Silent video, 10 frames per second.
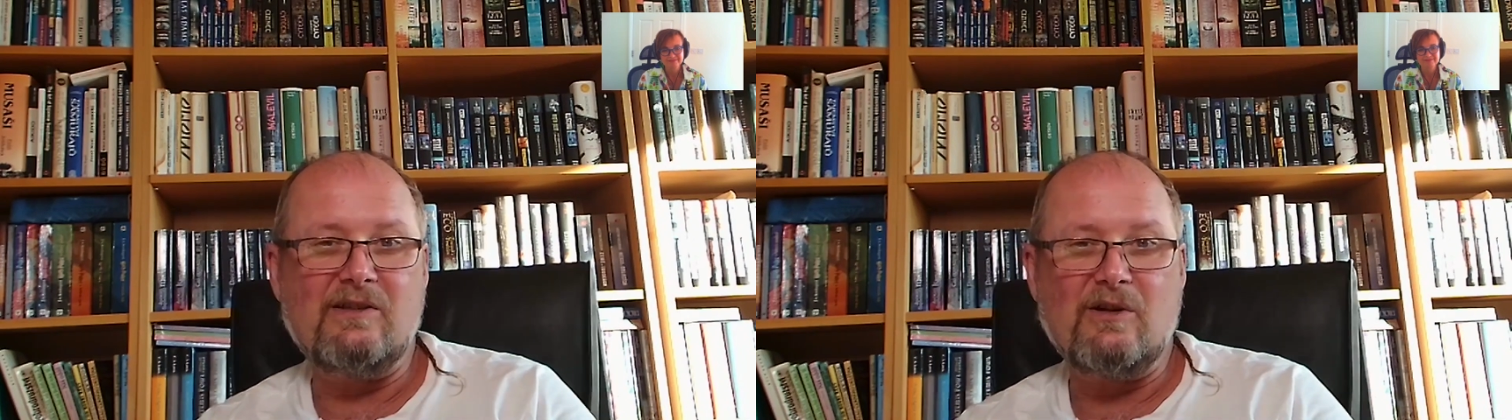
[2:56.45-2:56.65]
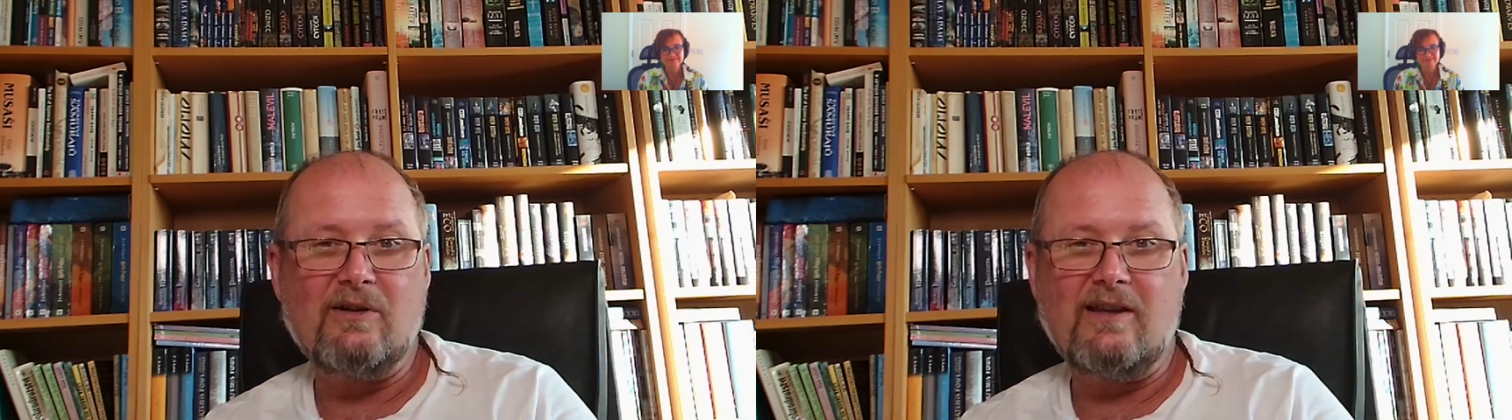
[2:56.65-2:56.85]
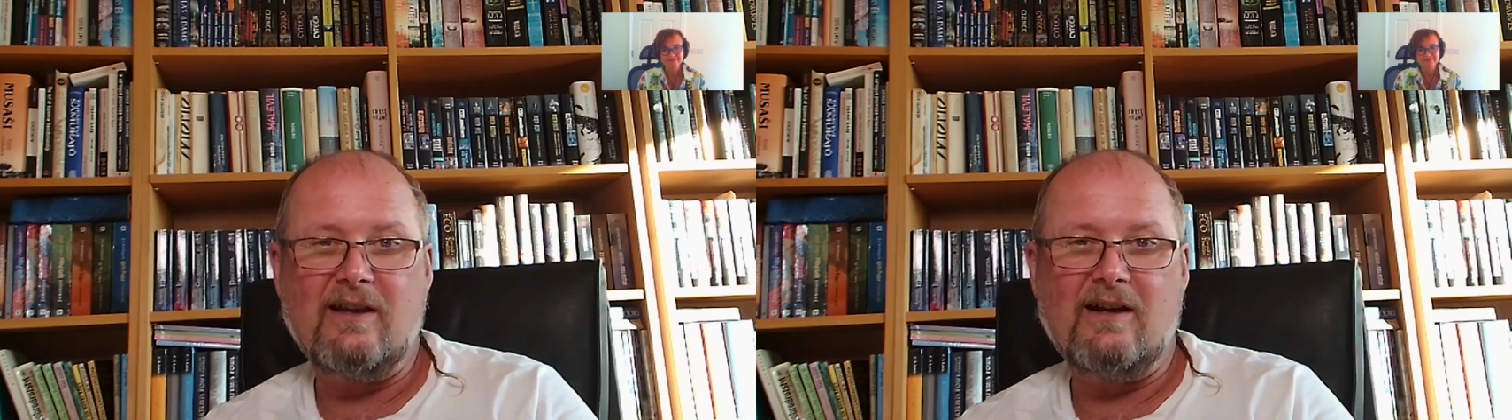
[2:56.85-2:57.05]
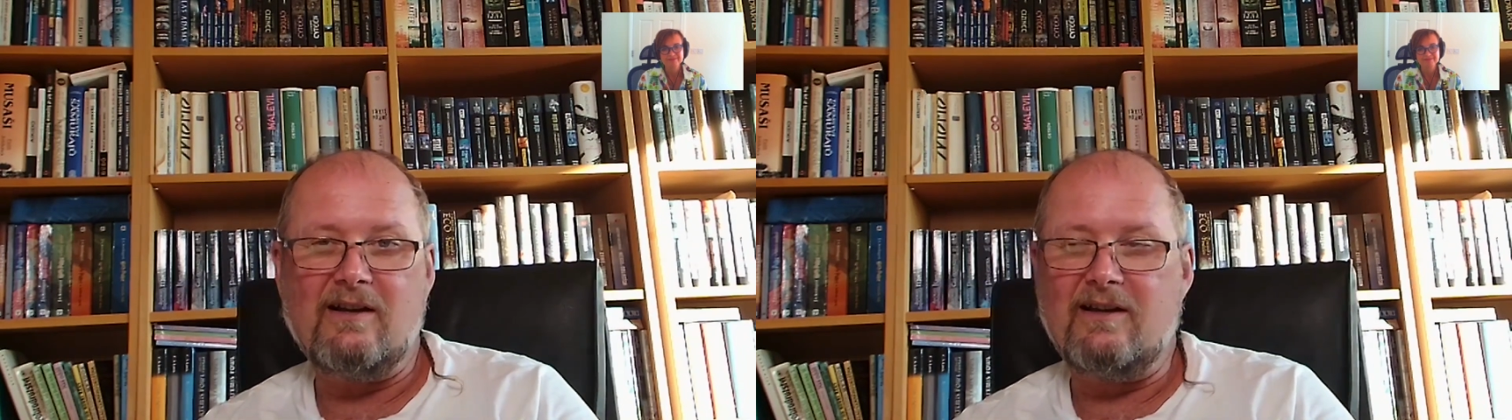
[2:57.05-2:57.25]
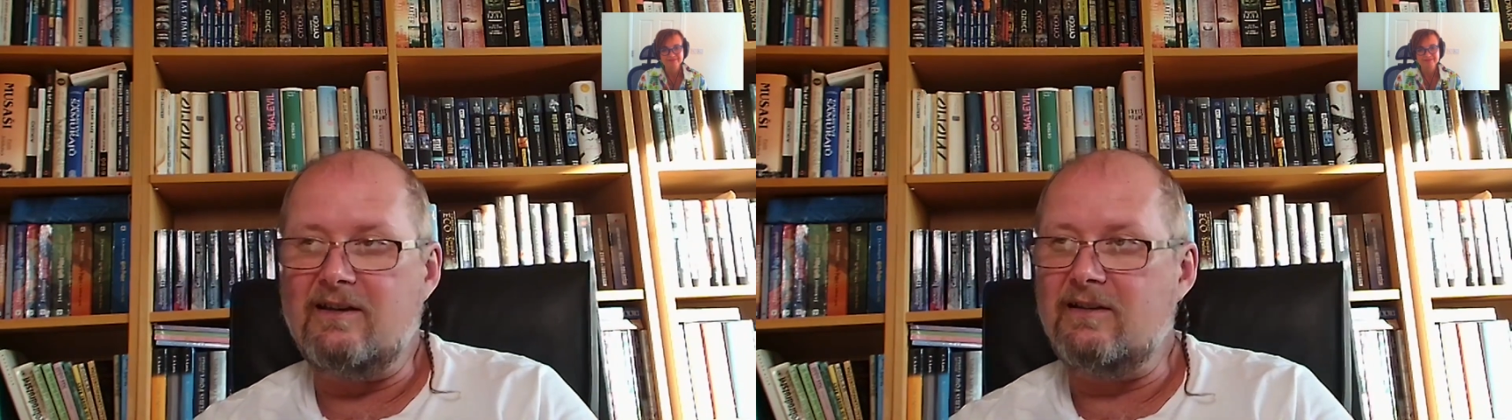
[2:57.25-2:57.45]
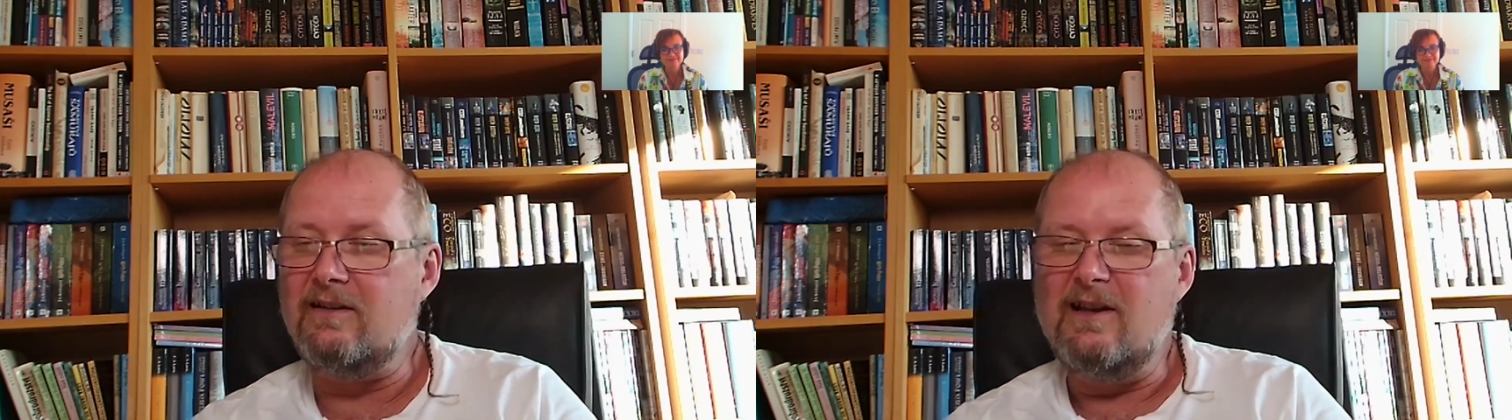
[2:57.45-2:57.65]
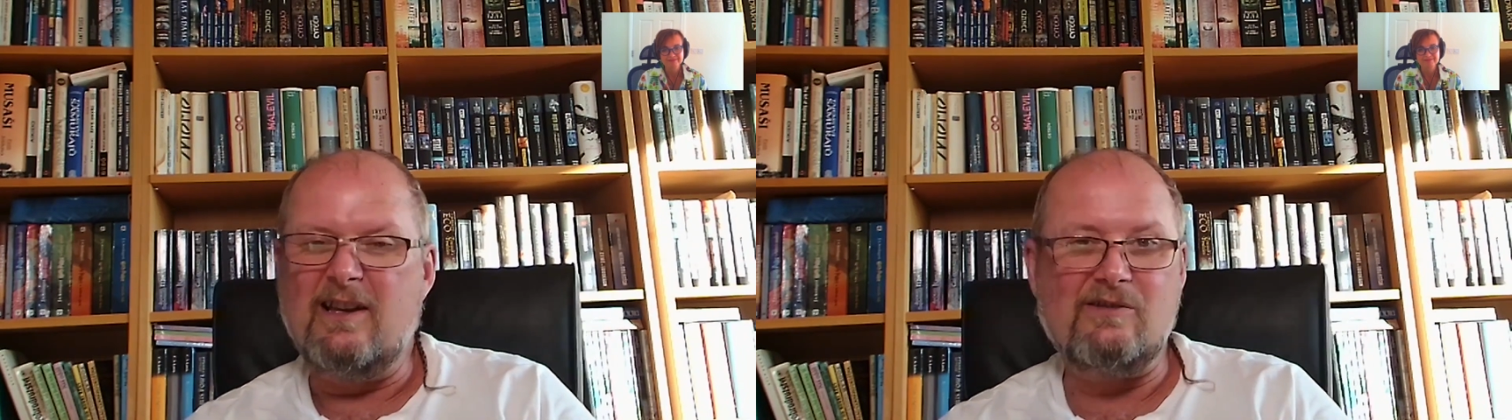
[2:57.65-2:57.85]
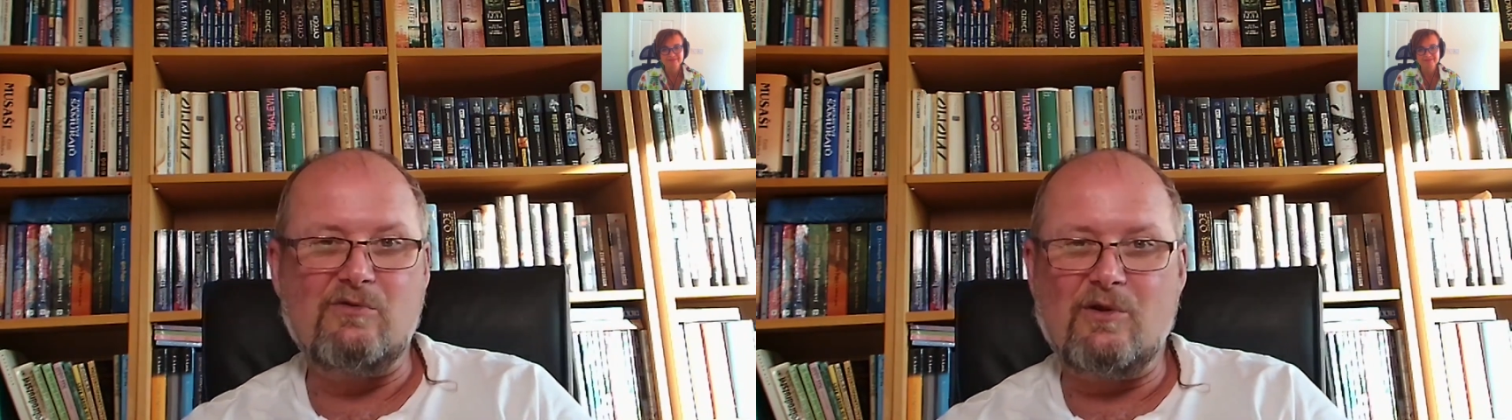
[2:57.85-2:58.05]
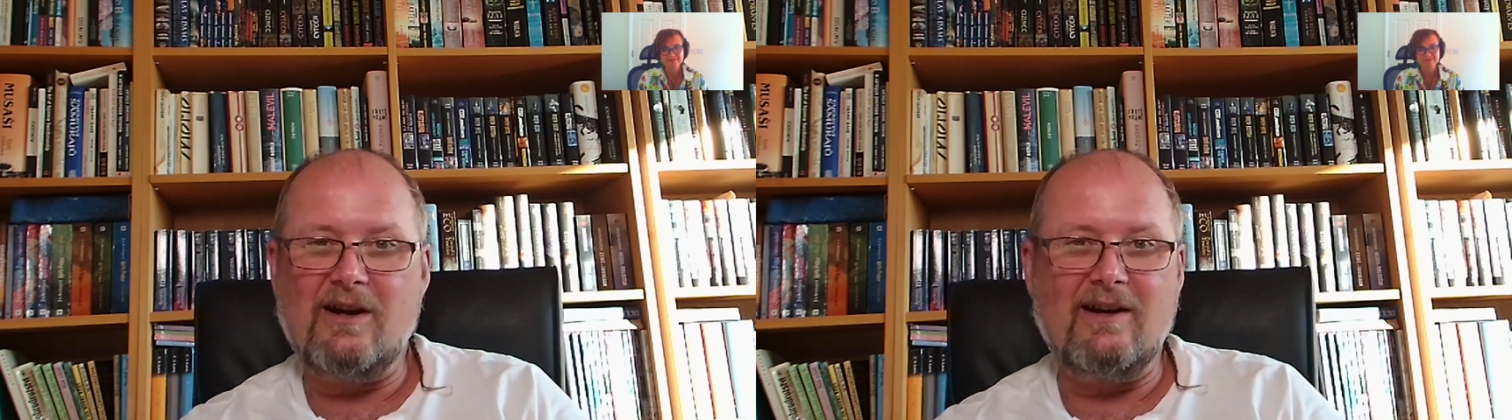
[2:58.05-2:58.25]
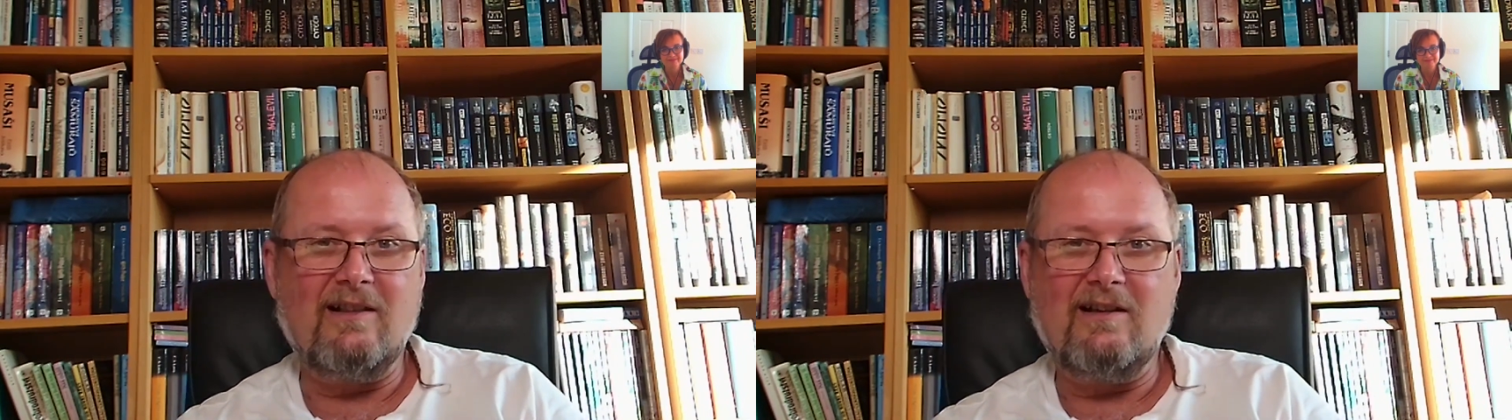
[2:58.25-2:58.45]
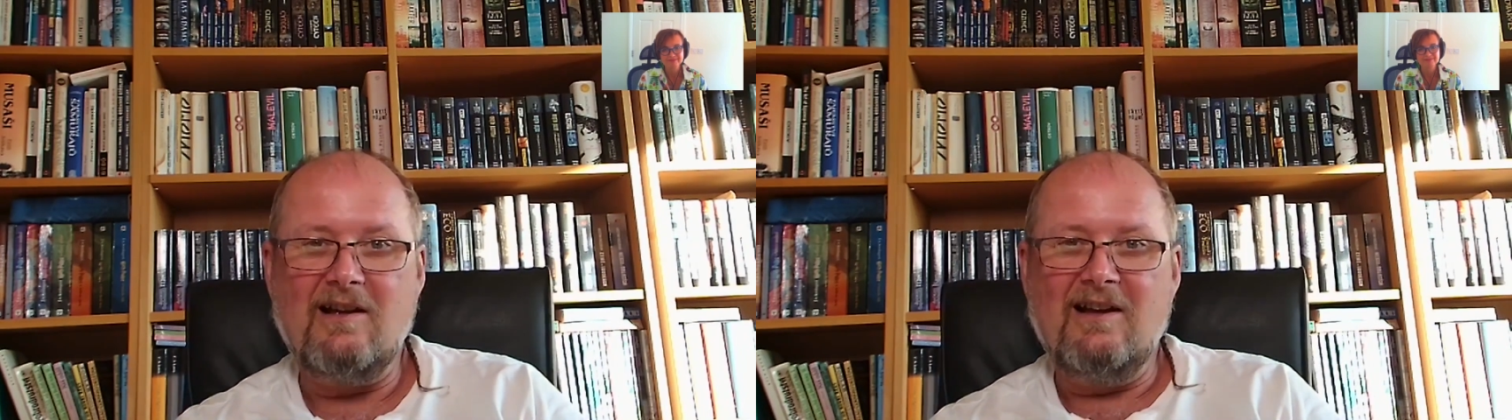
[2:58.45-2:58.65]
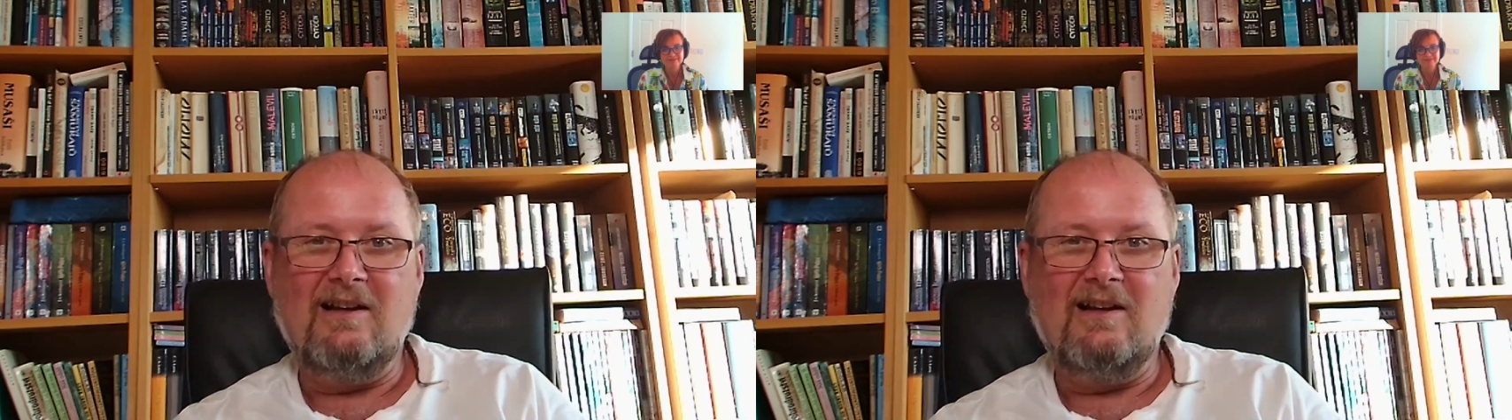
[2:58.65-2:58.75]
Turkey, in Israel.